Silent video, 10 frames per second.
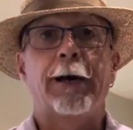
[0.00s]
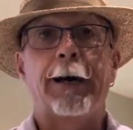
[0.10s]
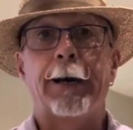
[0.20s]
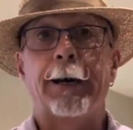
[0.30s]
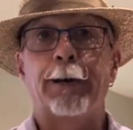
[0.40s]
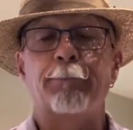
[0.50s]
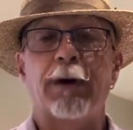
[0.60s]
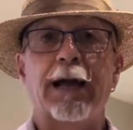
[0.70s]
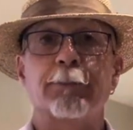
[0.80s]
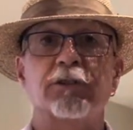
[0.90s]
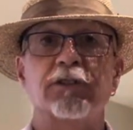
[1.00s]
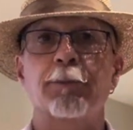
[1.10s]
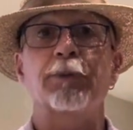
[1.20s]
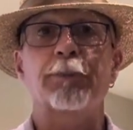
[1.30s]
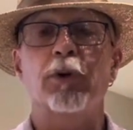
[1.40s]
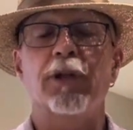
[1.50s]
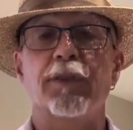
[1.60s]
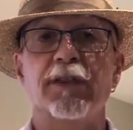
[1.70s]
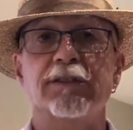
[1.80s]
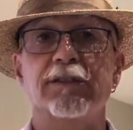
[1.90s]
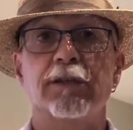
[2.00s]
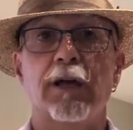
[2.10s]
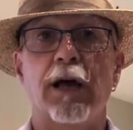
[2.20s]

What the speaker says: I am simply putting this